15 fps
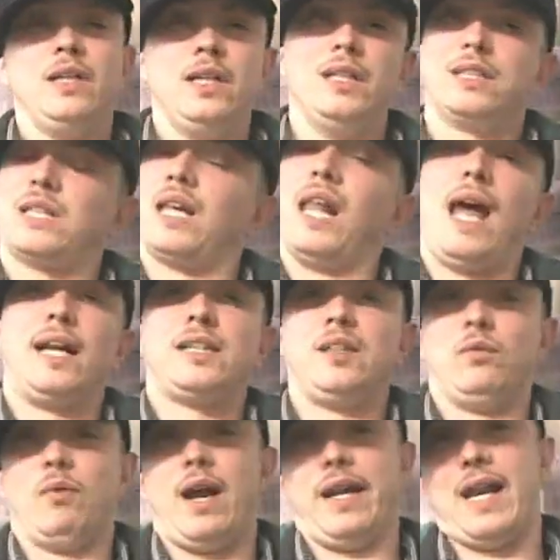it's
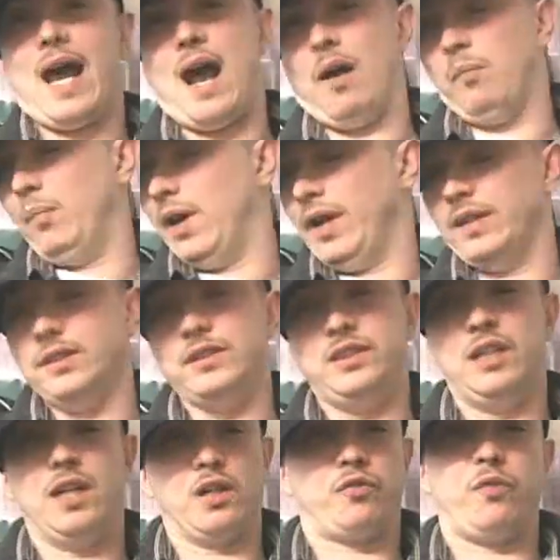classic right now. But
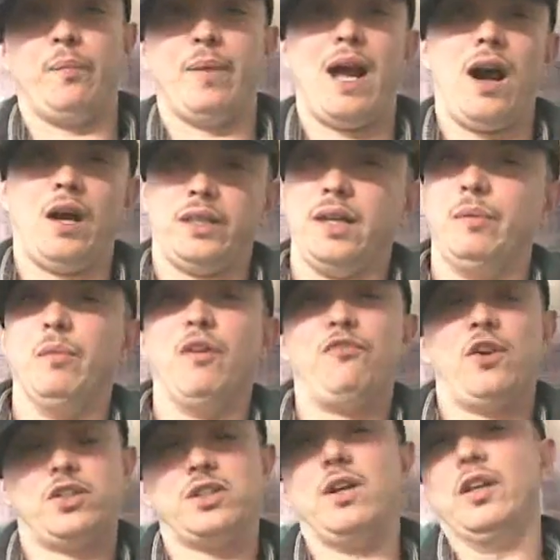years from now, I think
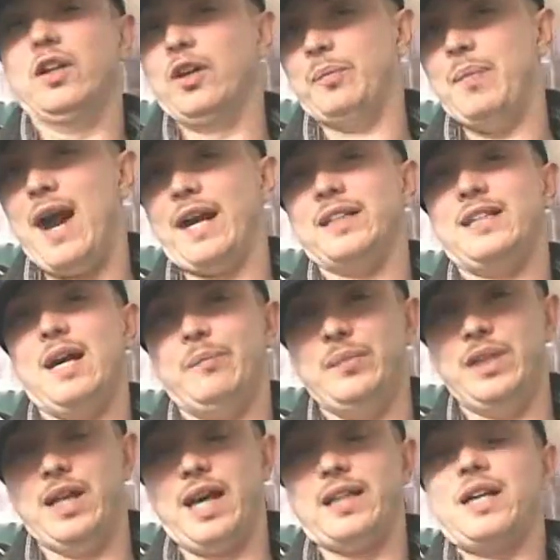motherfuckers gonna look back at that and
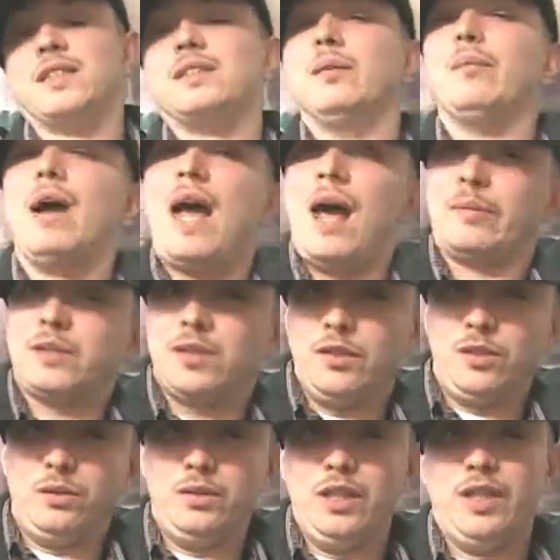be like, "That's some
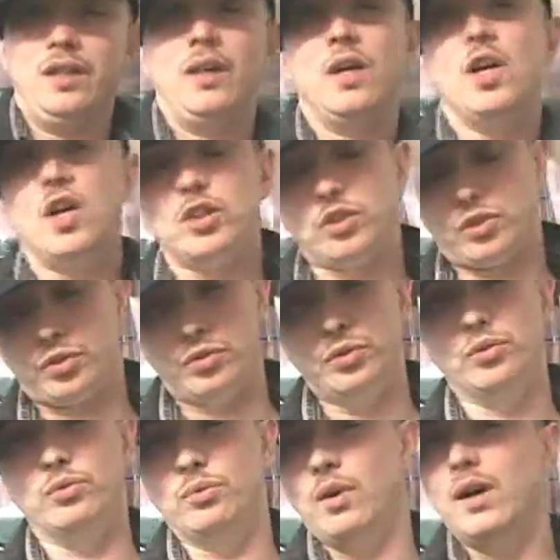absolutely
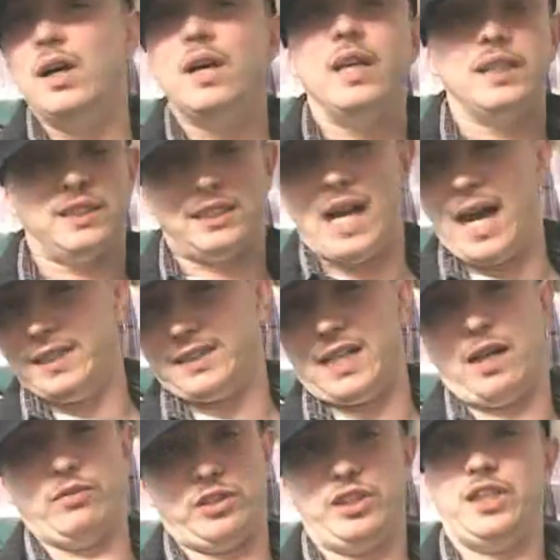true
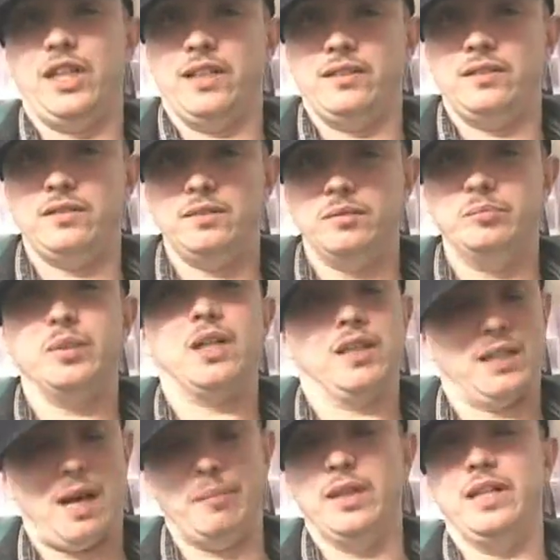Chi-Town shit,"
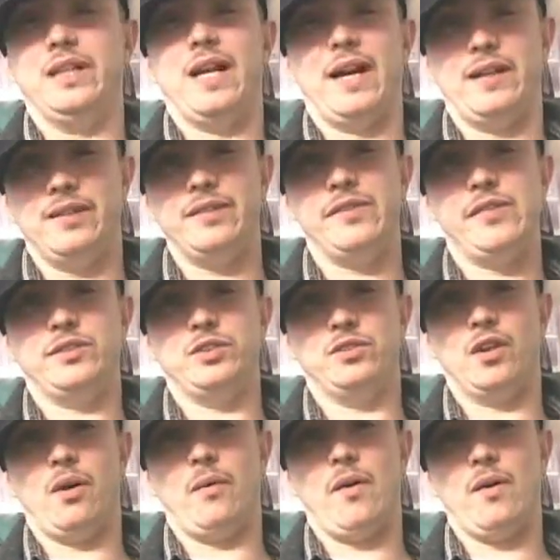because I believe that,
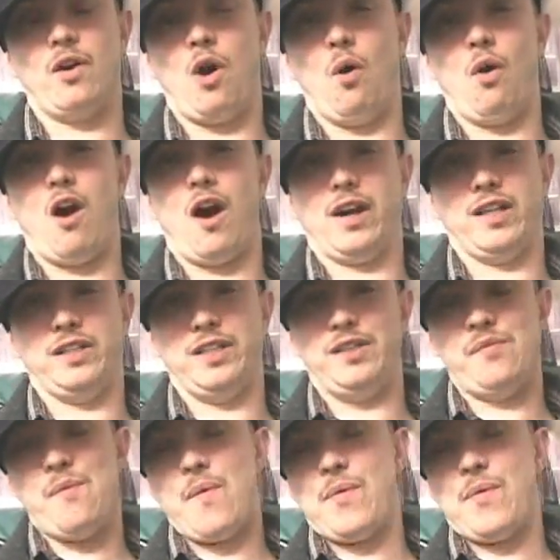wholeheartedly.